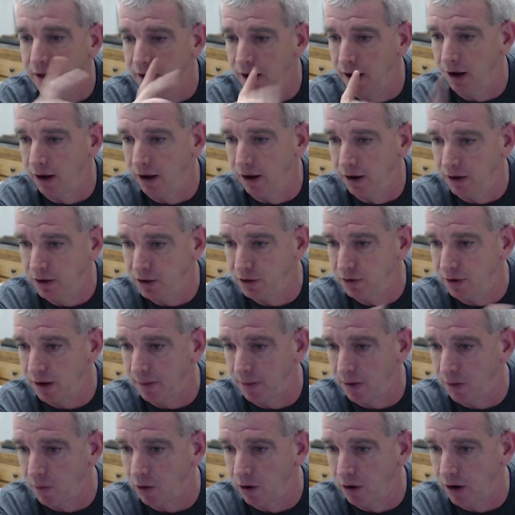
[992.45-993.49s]
You got
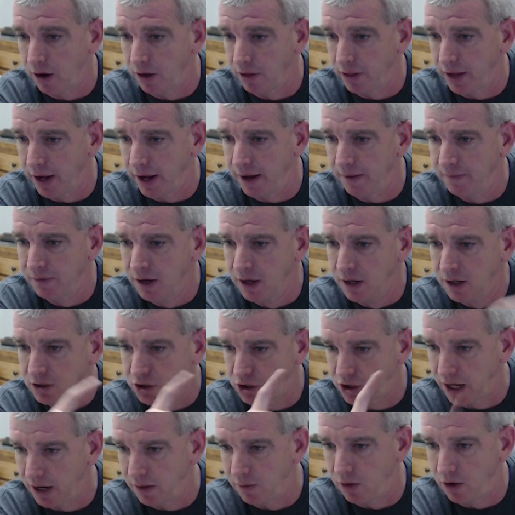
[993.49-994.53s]
my word on that.
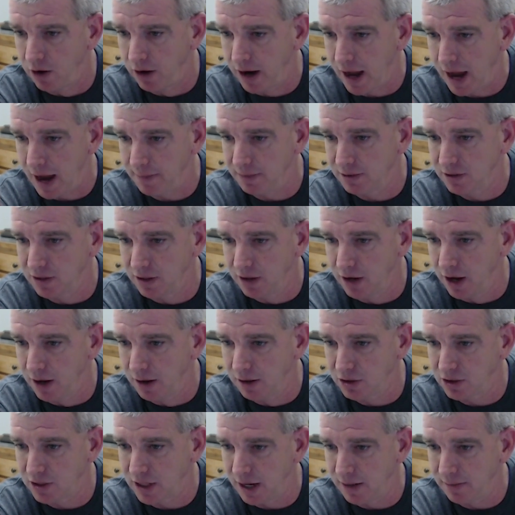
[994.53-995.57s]
Shay Wan, happy is an
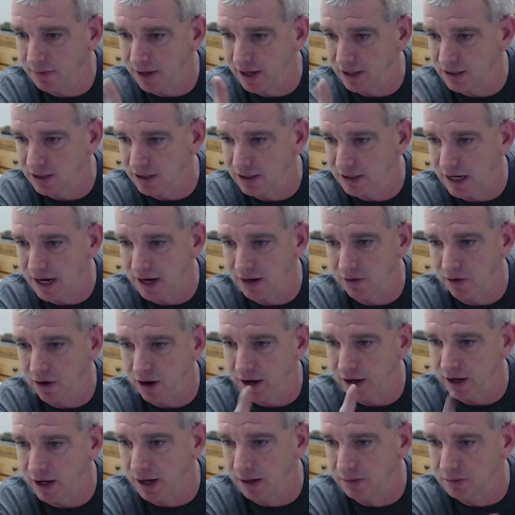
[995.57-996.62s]
understatement. That's exactly
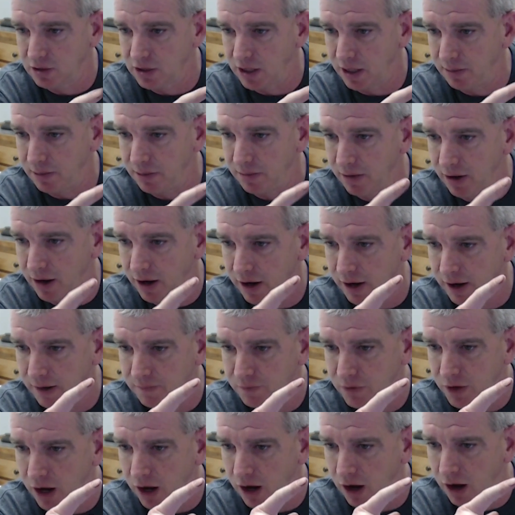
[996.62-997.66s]
right. Come see me, buddy.